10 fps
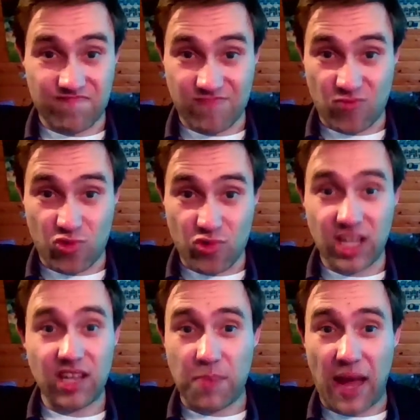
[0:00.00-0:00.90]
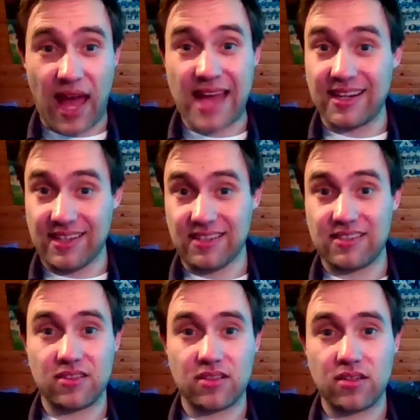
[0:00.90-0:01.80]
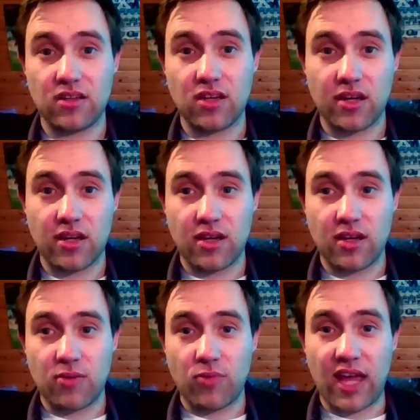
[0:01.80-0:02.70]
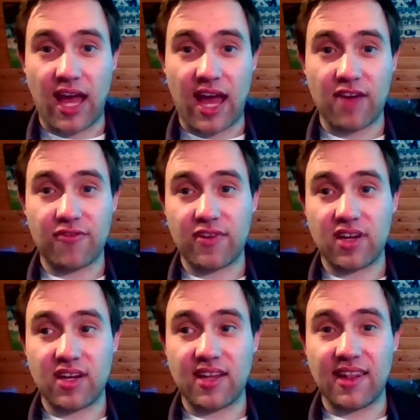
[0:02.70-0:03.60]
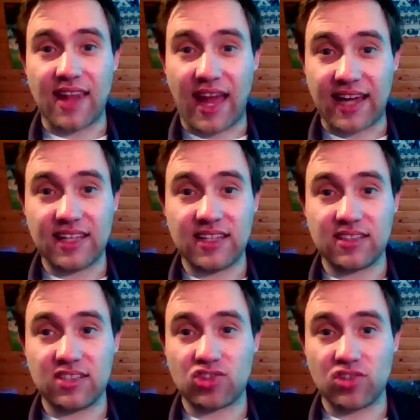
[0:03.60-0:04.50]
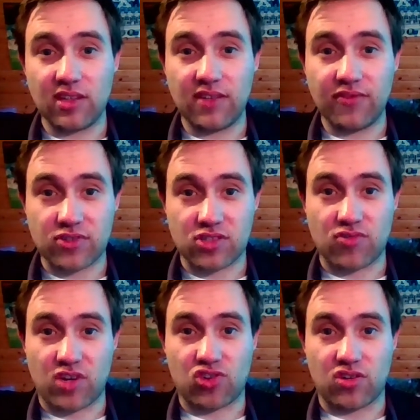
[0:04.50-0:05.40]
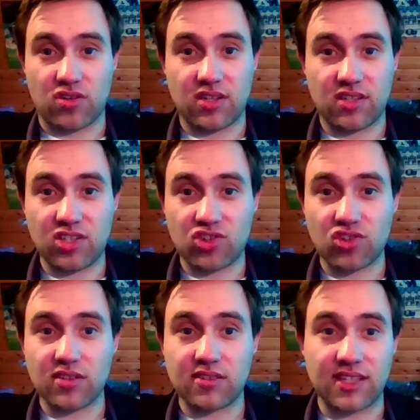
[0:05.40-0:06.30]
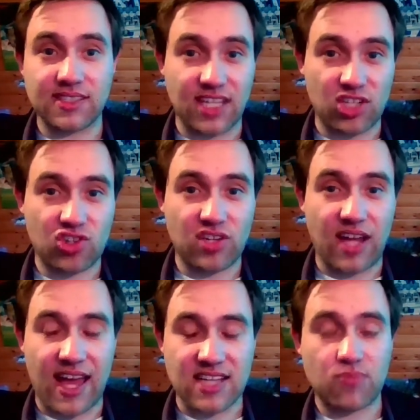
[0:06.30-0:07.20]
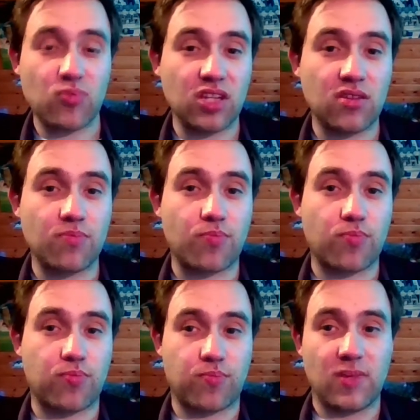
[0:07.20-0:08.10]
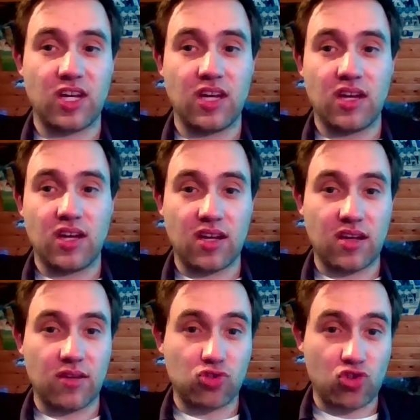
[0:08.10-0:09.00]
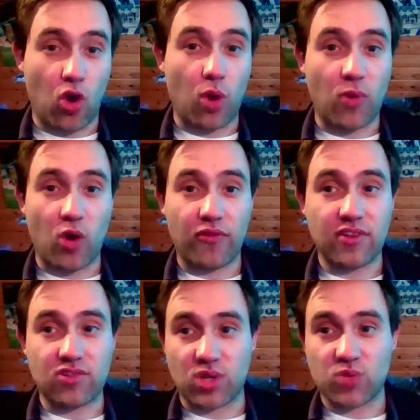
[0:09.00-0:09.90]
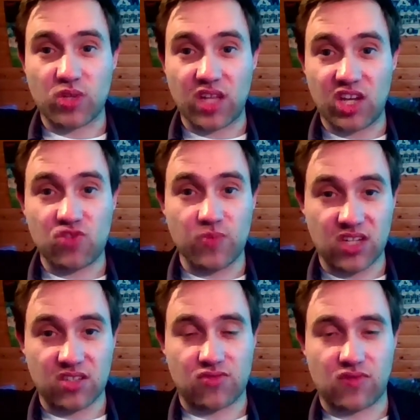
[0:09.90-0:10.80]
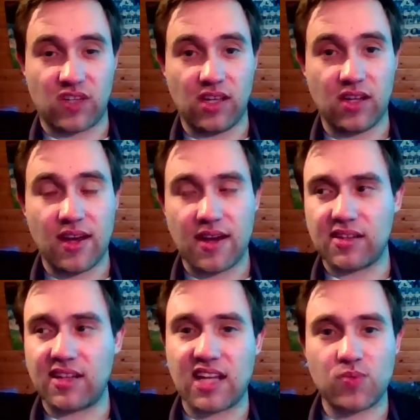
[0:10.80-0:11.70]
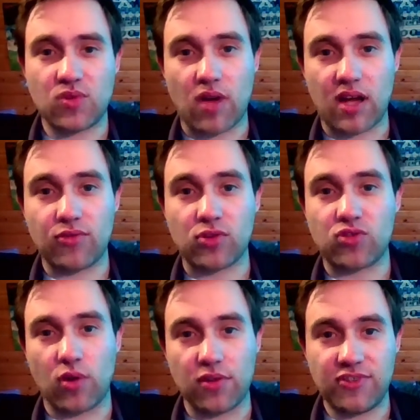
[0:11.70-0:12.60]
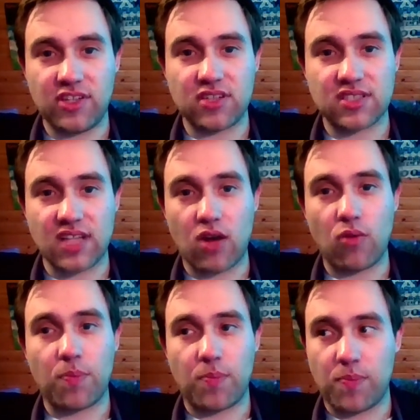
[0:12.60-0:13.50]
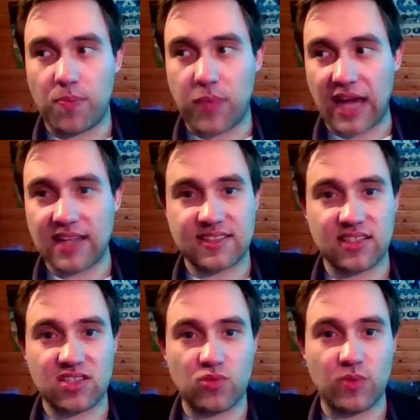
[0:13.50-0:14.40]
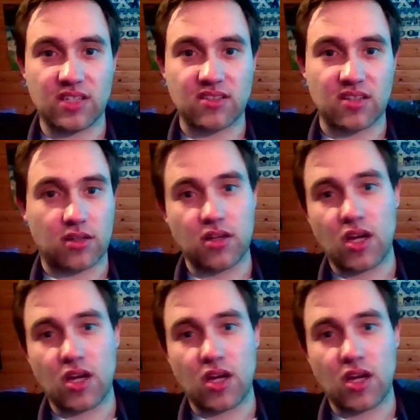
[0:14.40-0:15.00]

really bad at it. We have a lacking digital infrastructure. Digitalization has been the job of the transportation ministry, and it has been run for 12 years now by a CSU minister.